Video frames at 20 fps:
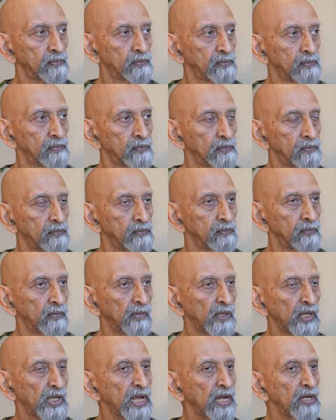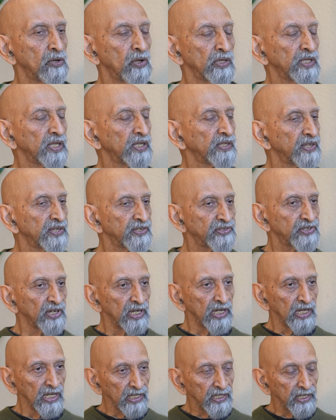And I don't think there's a
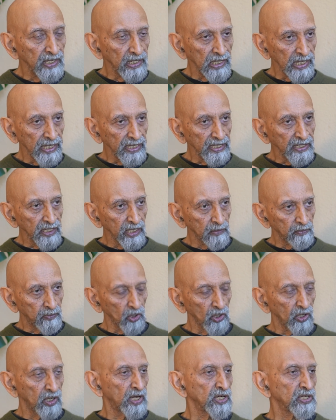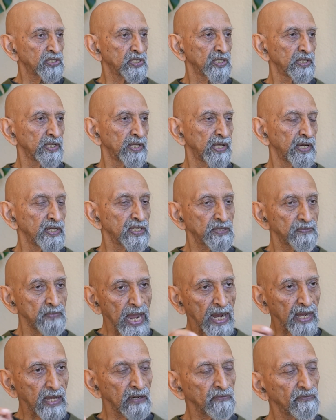linear progression there. It's
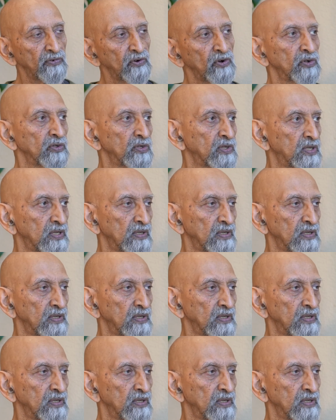back and forth.